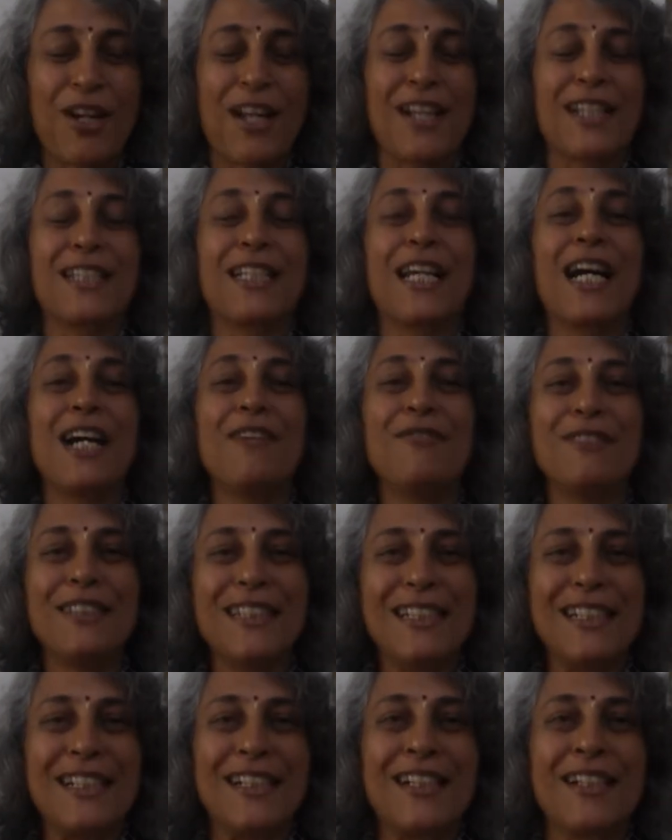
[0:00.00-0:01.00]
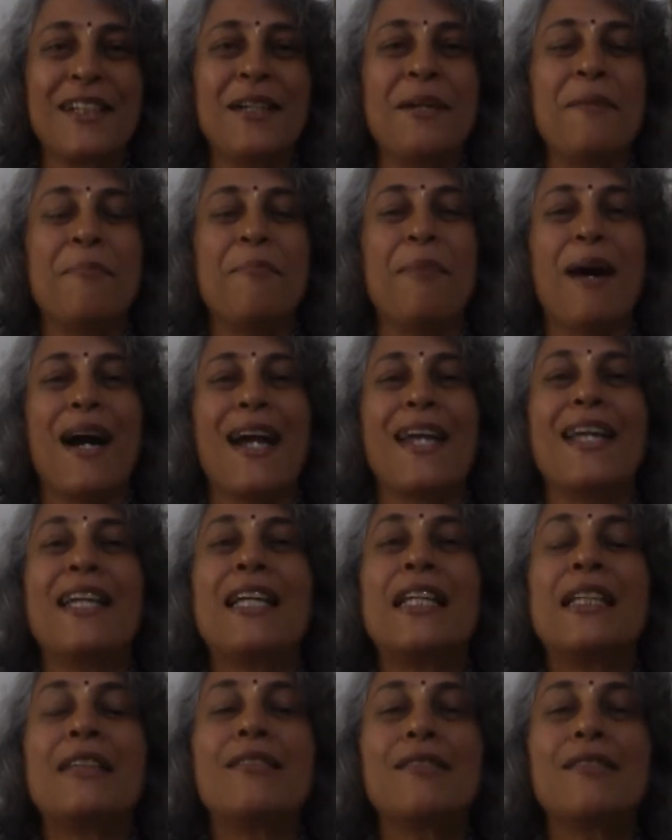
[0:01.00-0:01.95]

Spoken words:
are governed by